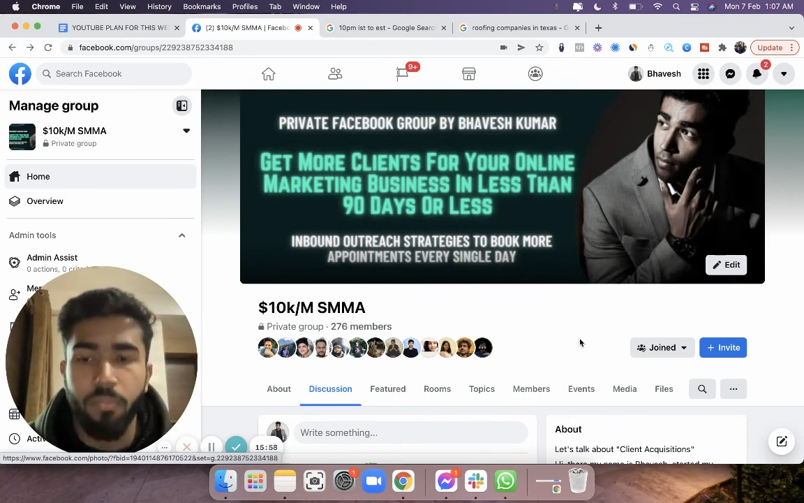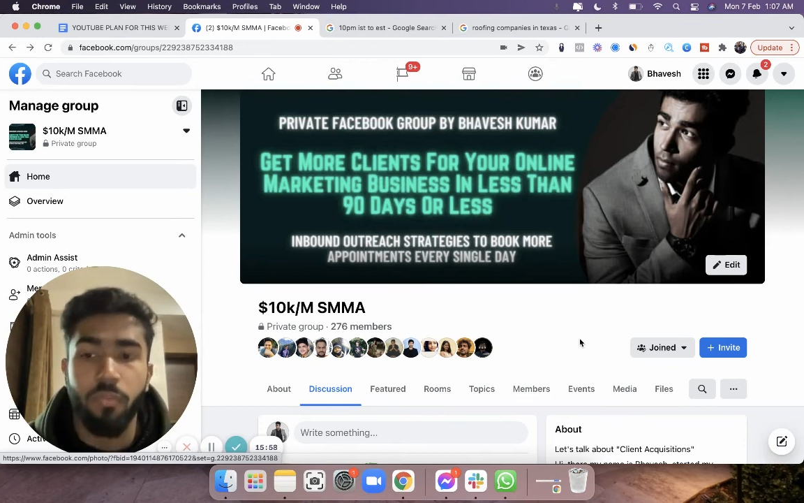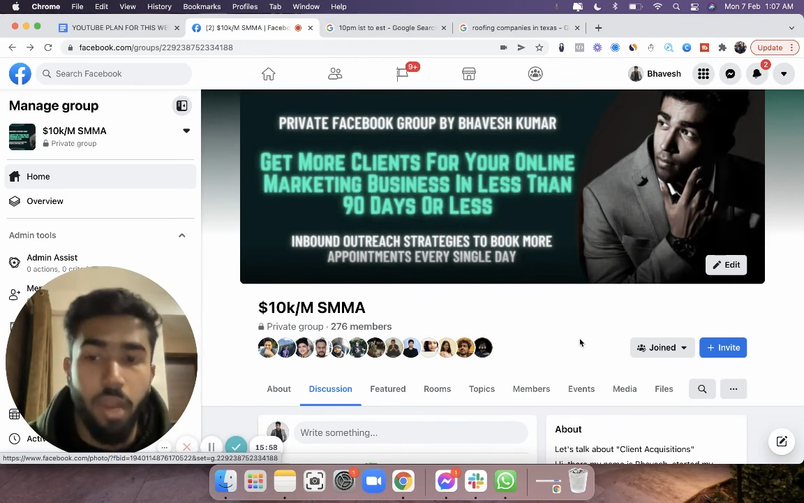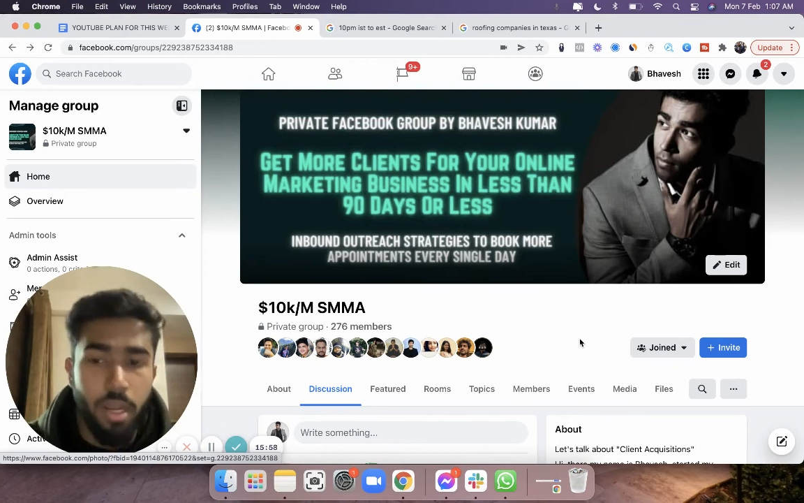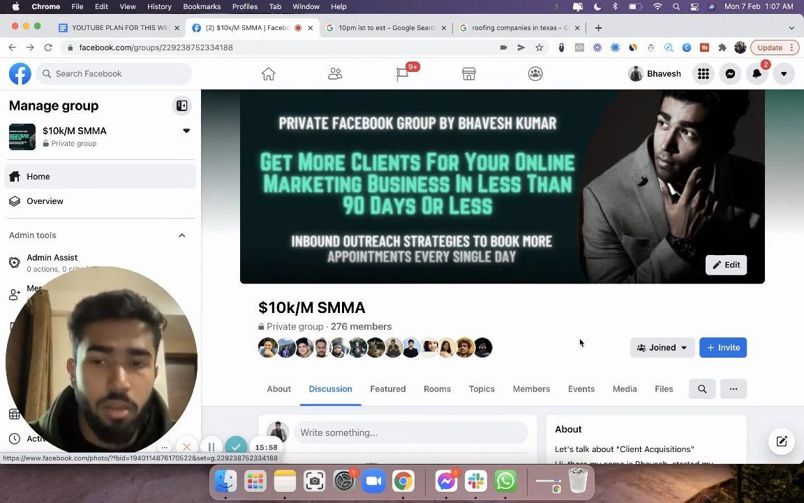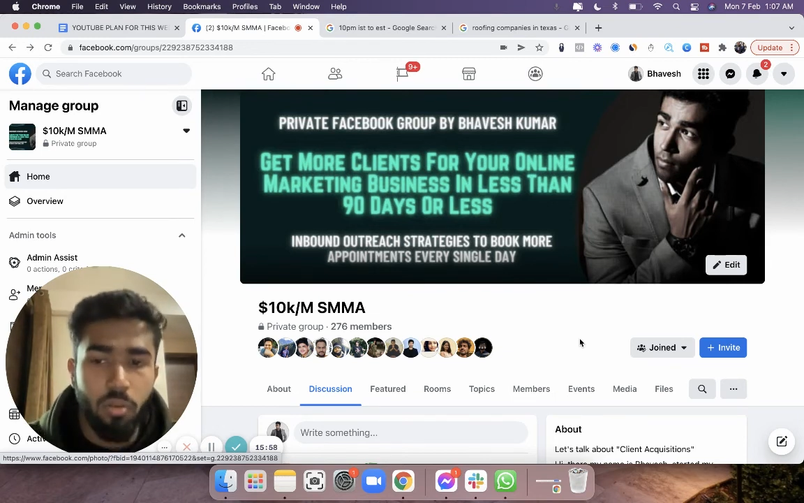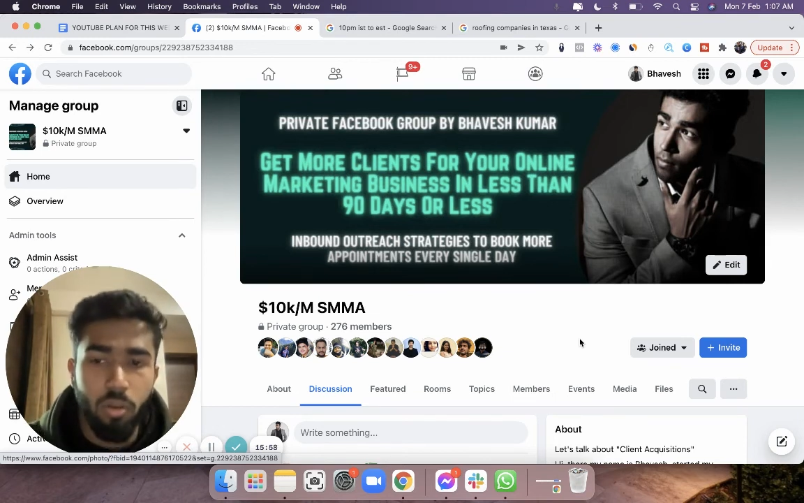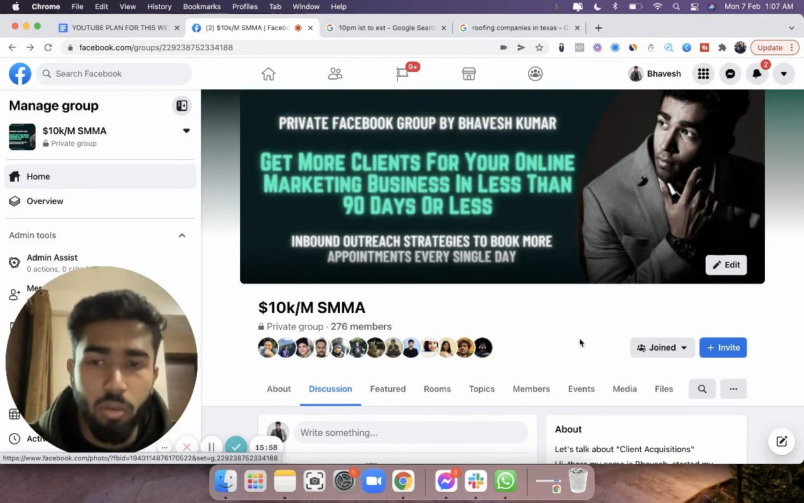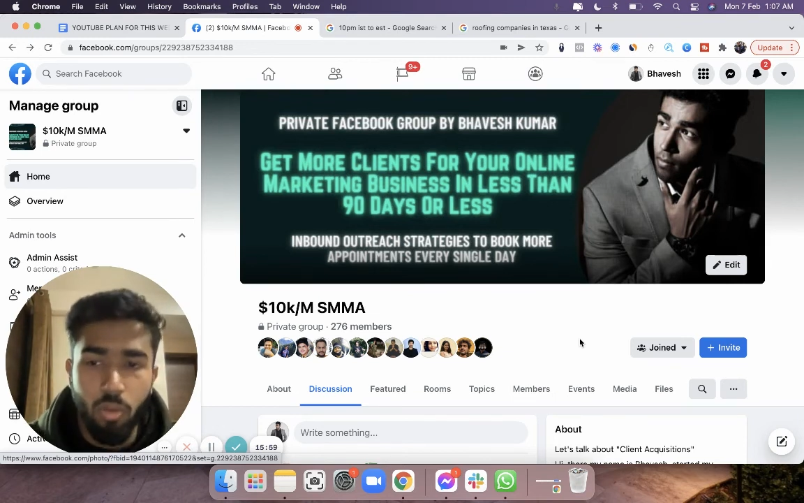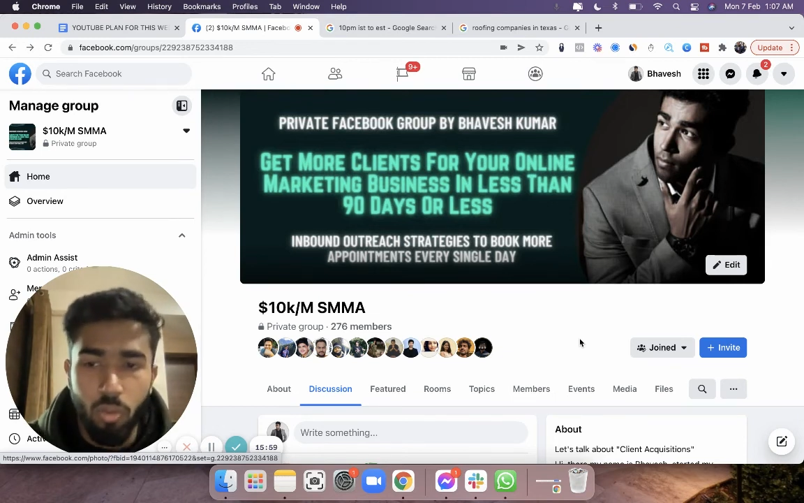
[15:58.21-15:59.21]
while
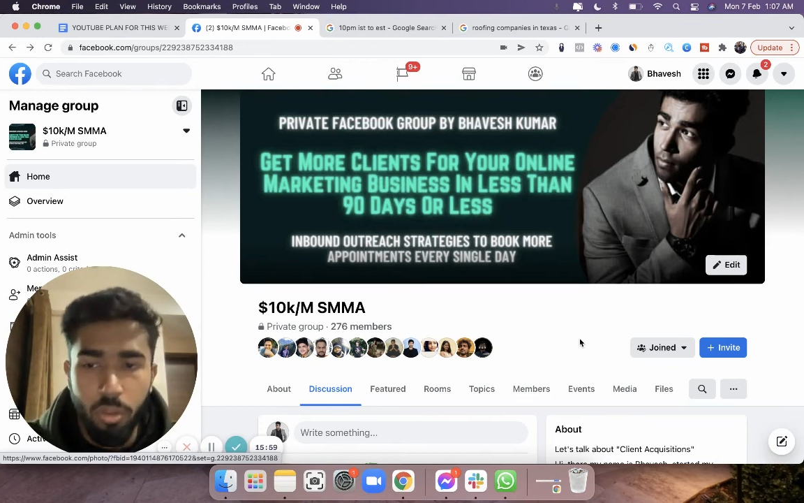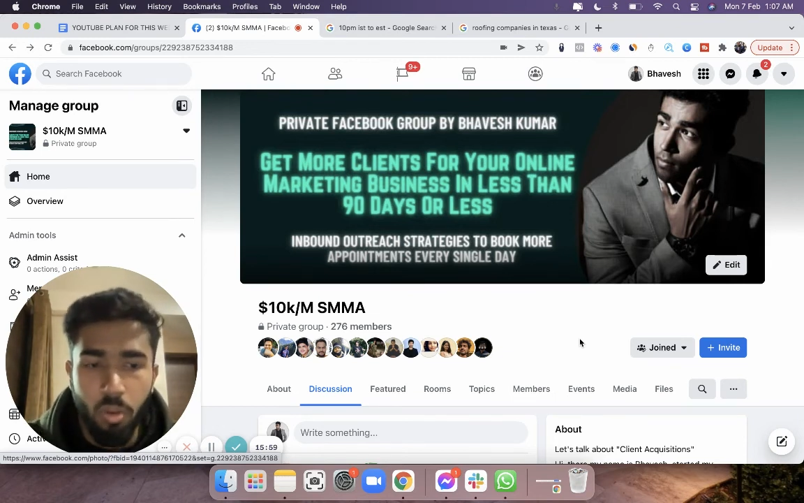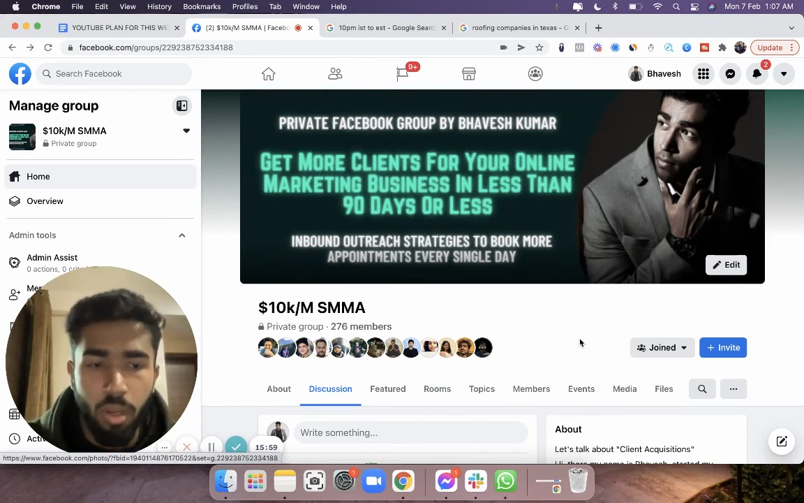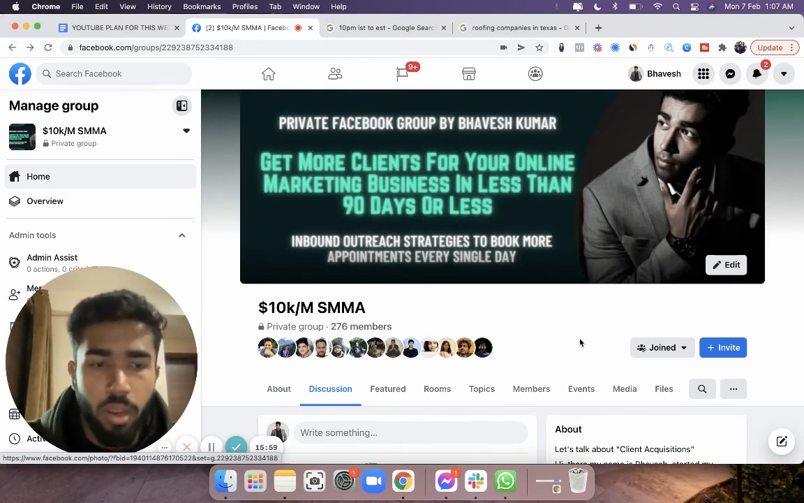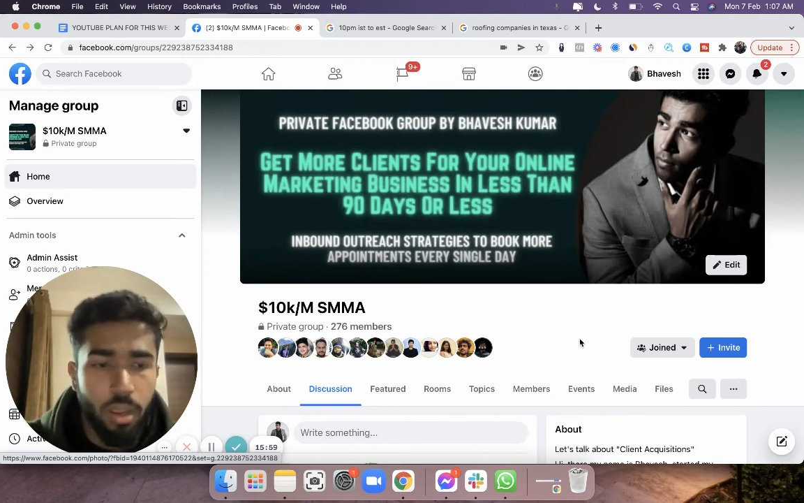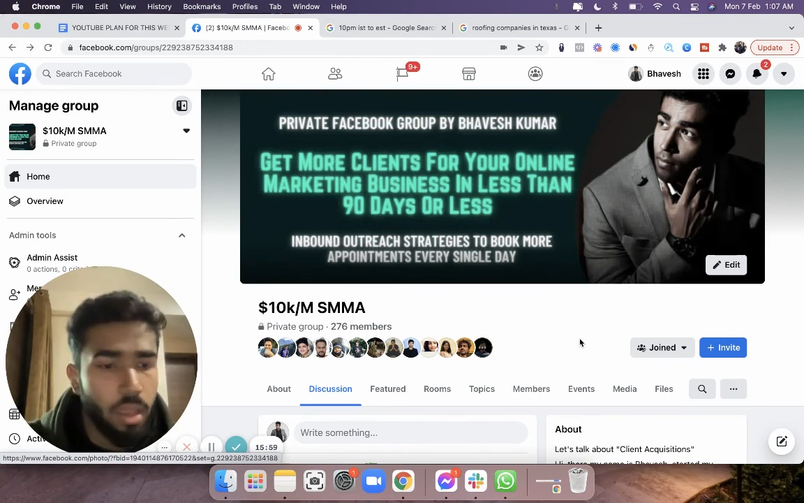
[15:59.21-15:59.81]
cold calling,